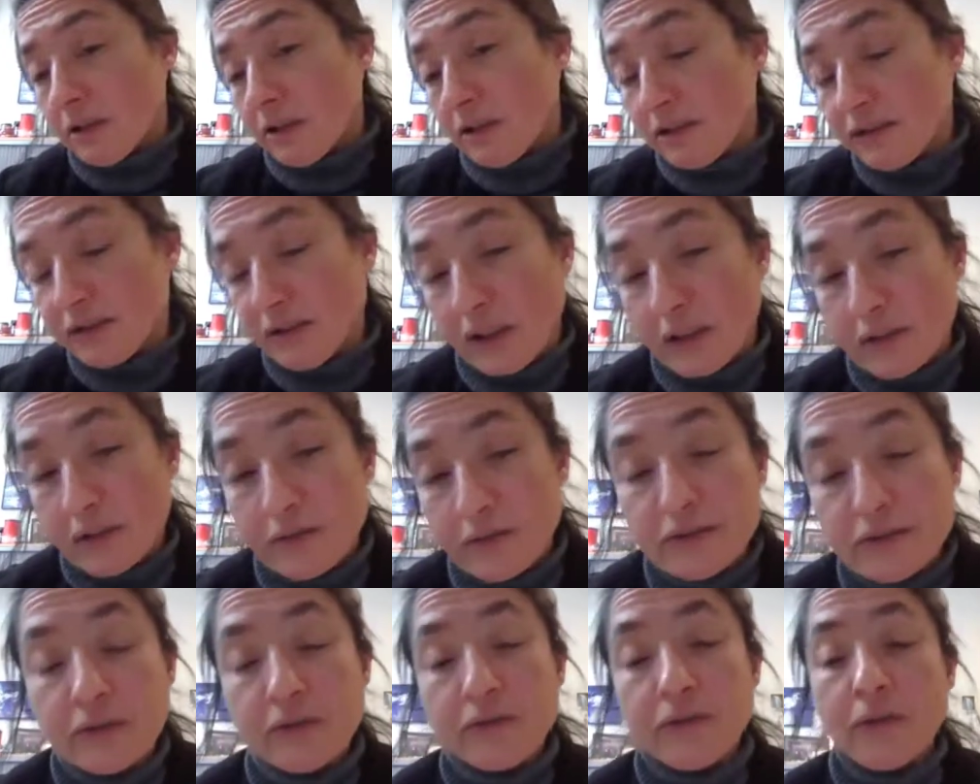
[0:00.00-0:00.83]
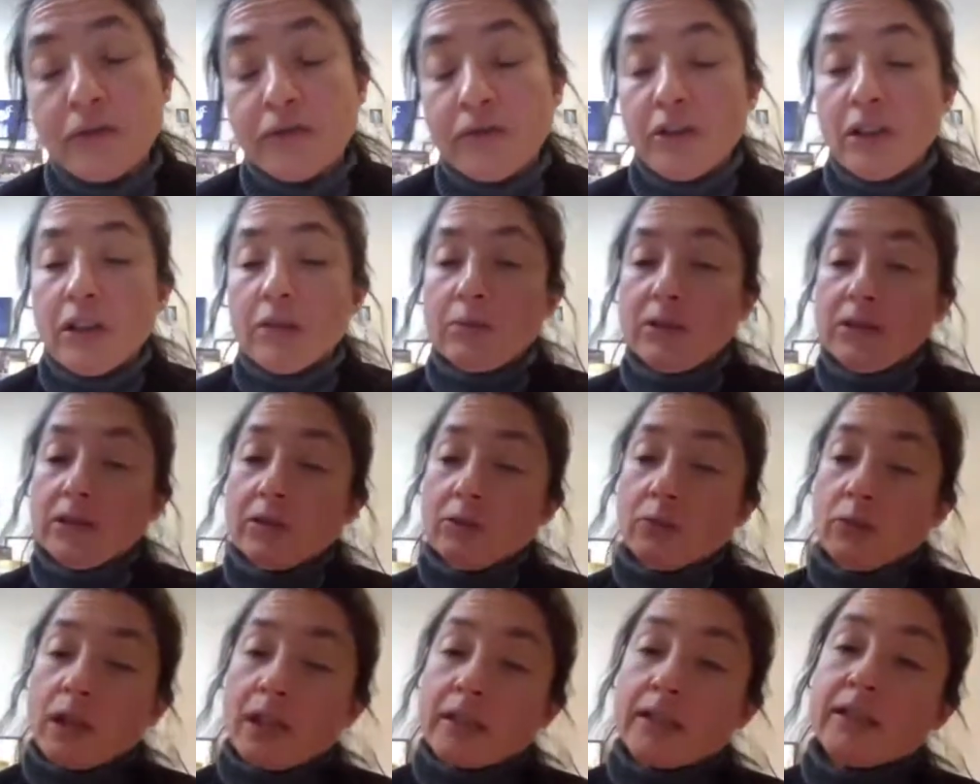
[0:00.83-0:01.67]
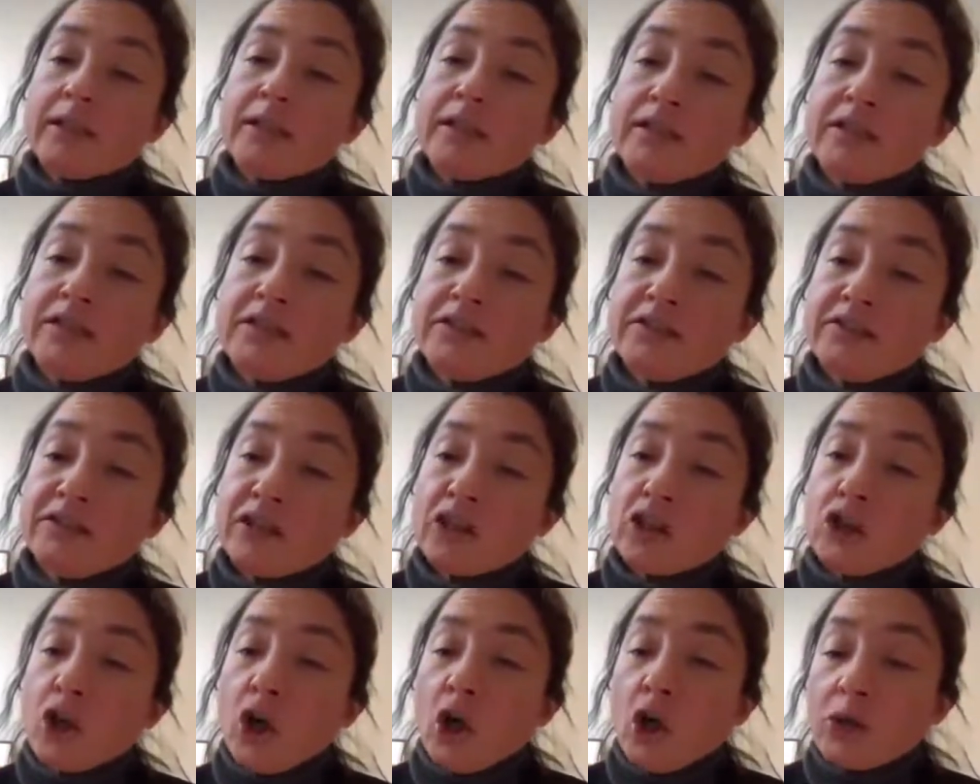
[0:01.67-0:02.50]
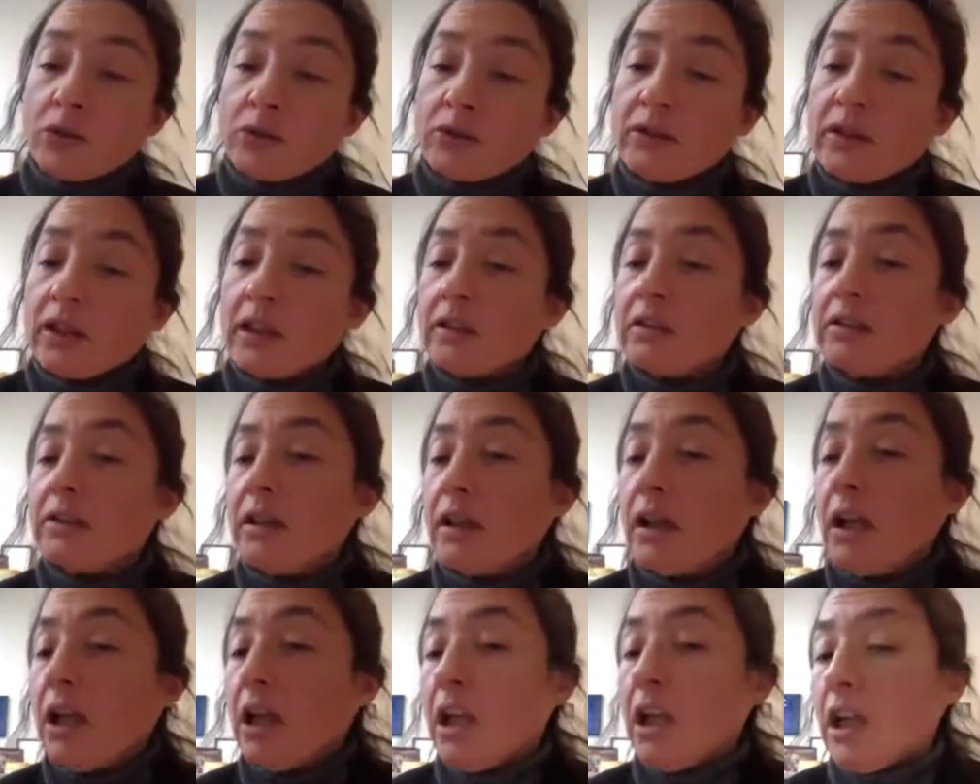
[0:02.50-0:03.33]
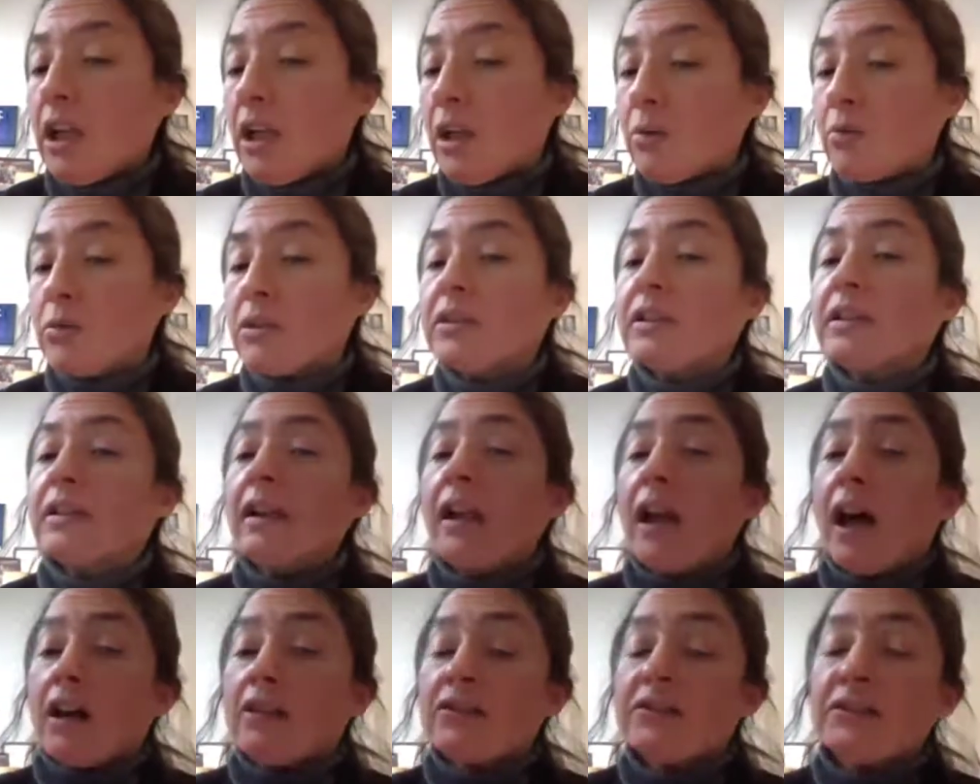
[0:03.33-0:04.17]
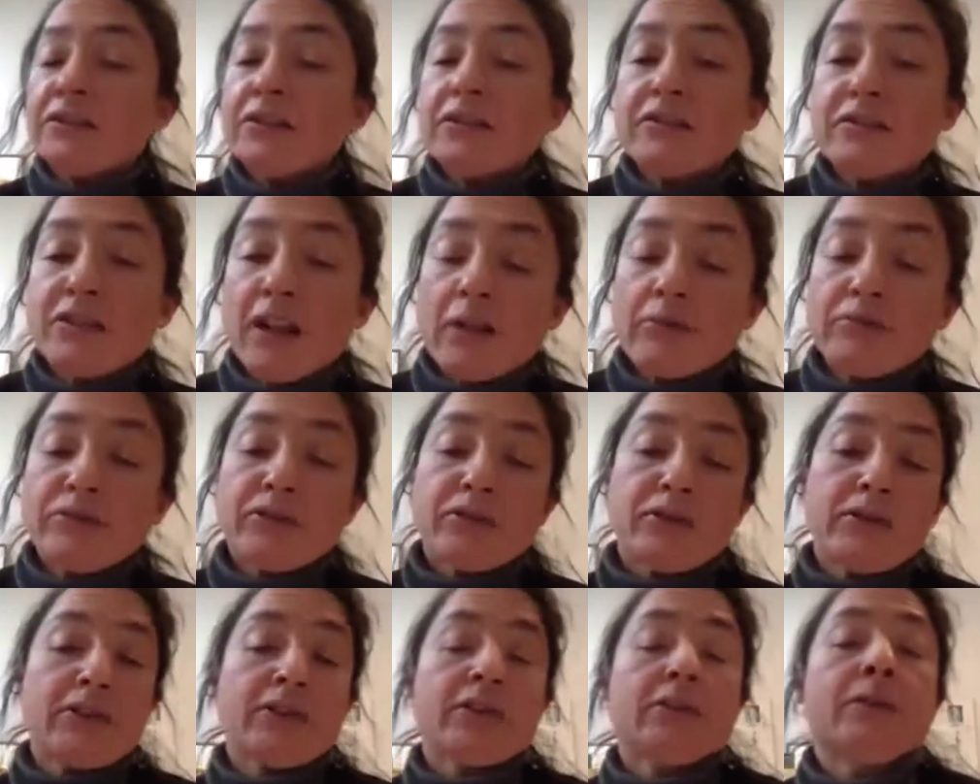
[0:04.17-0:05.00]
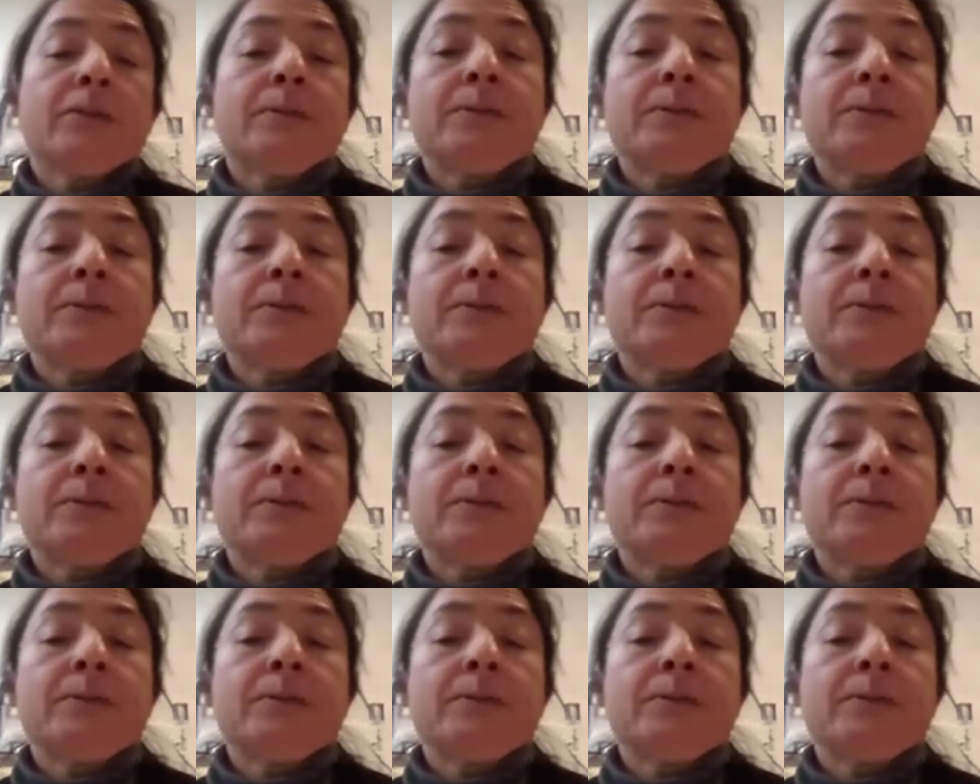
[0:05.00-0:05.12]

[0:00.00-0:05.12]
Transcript: surface of the film, the one that is in contact with the glass substrate.